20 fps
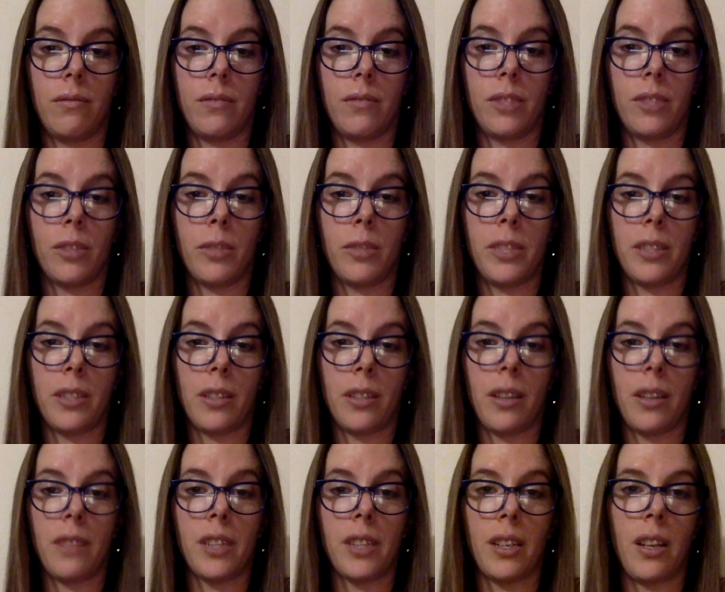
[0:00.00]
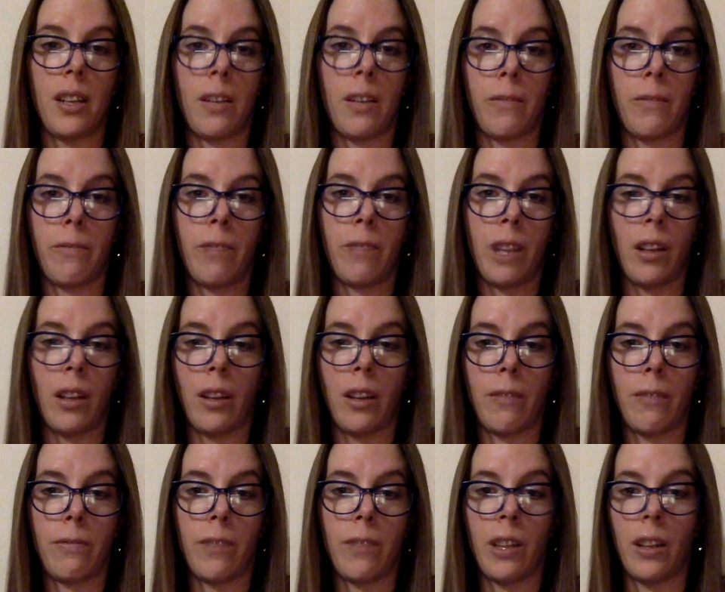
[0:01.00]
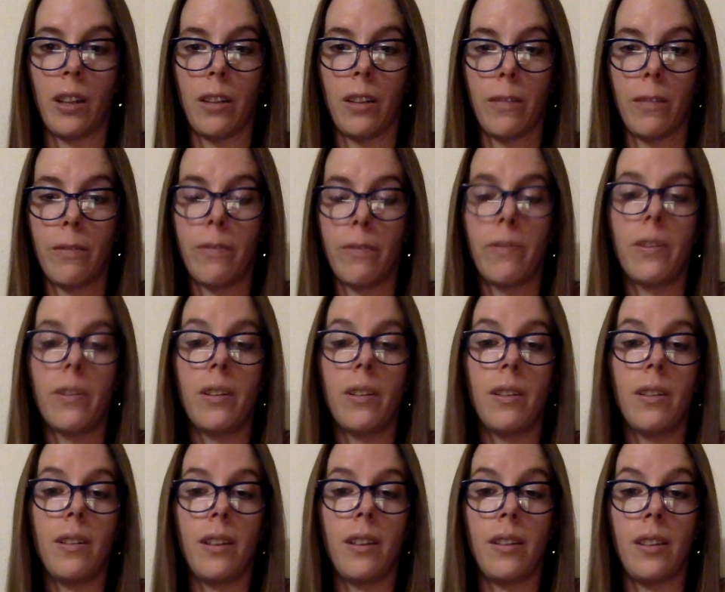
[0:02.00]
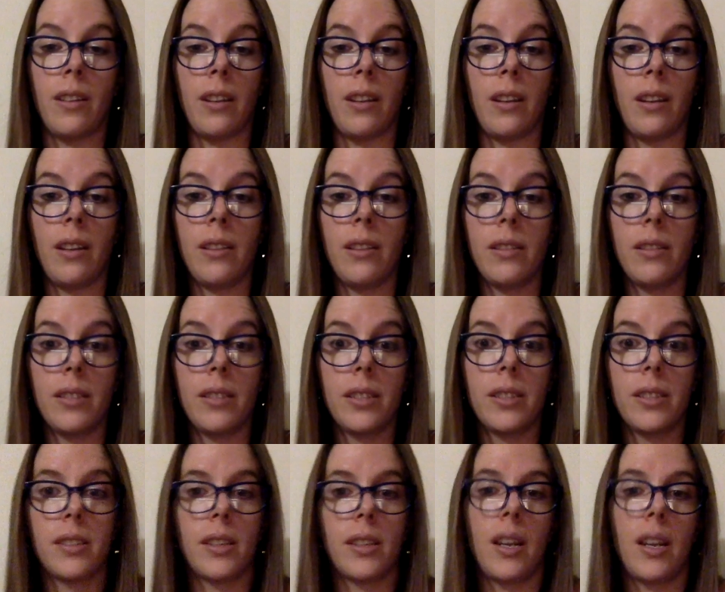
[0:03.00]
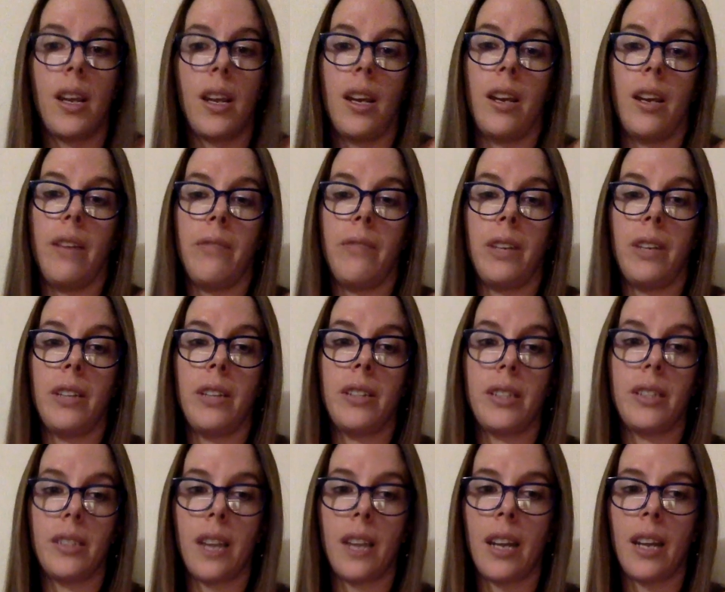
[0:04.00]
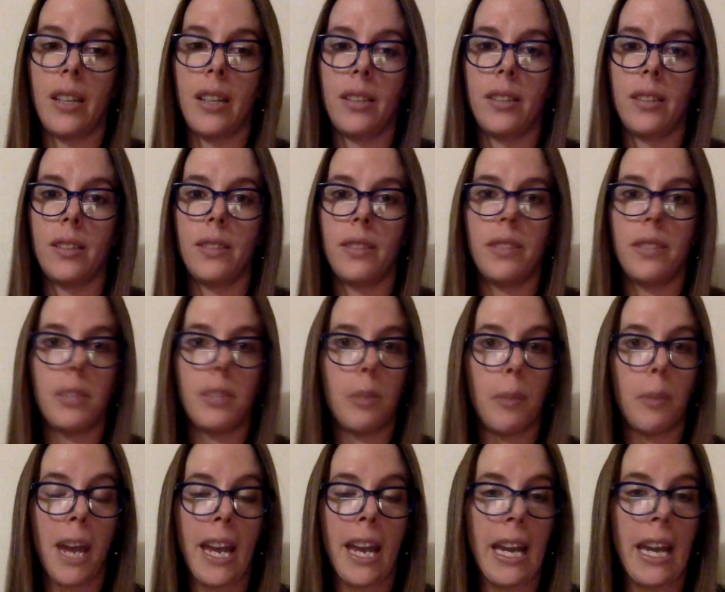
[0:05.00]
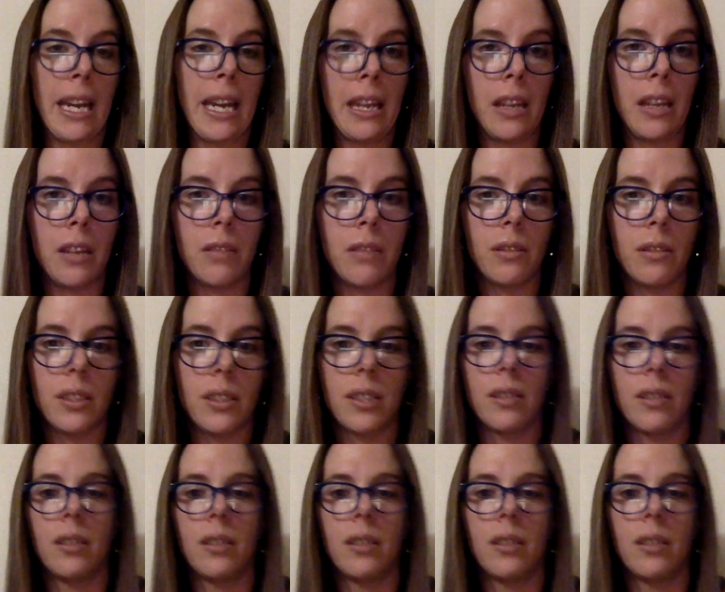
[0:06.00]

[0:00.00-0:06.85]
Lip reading: so basically I've done if, elif, and then else. If it's not divisible by any of those,